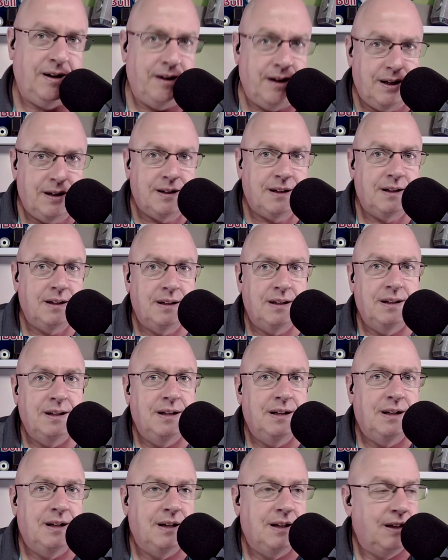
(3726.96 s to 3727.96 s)
it?
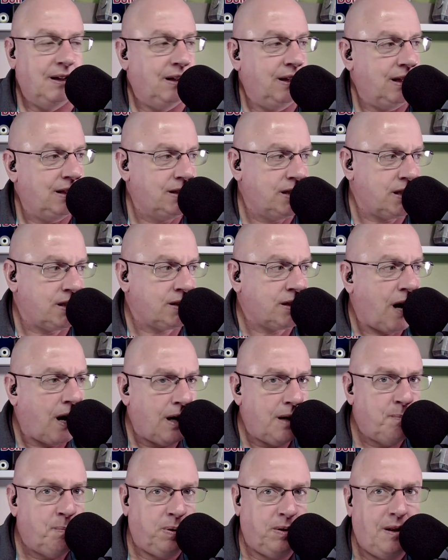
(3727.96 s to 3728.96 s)
No. It just
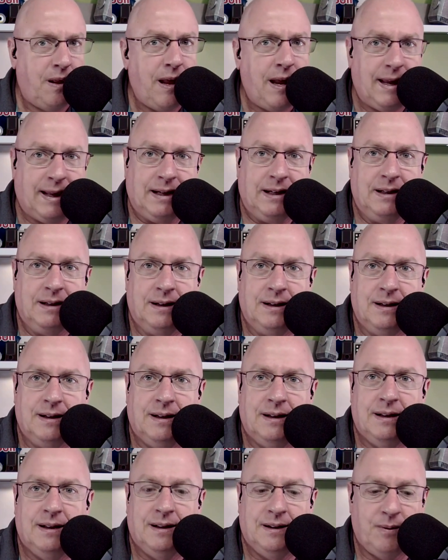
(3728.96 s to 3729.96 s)
started playing.
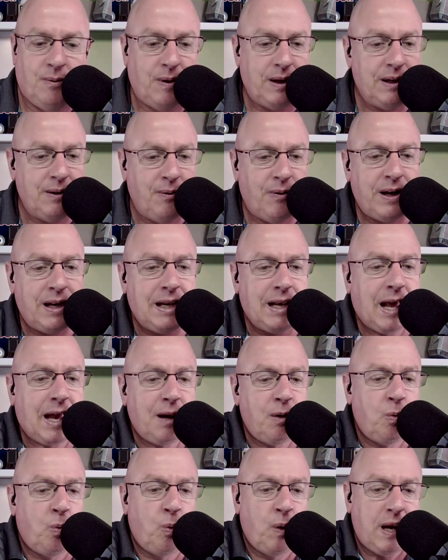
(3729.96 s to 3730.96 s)
What, what did I
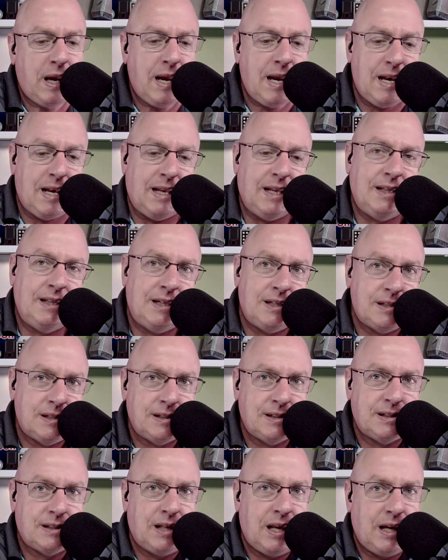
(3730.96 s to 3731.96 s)
read in
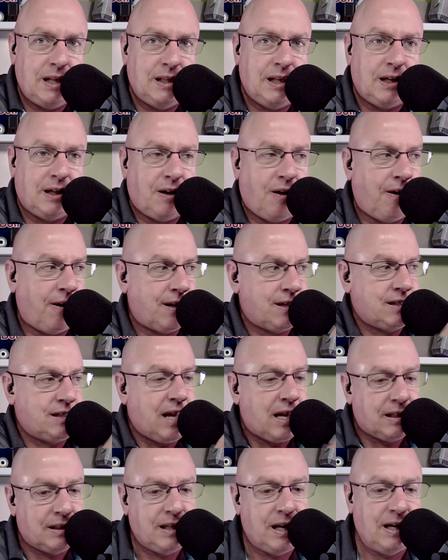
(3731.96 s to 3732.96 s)
this thing that caused
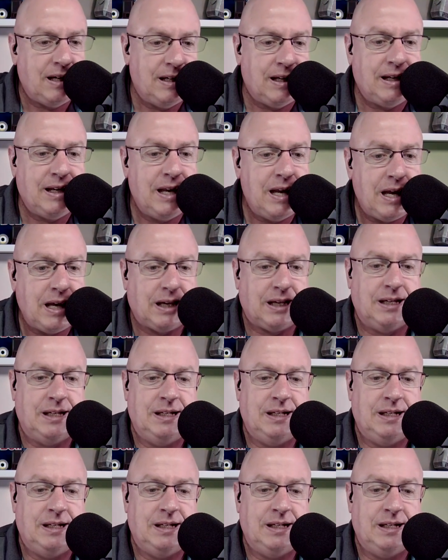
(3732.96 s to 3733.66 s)
that thing to kick?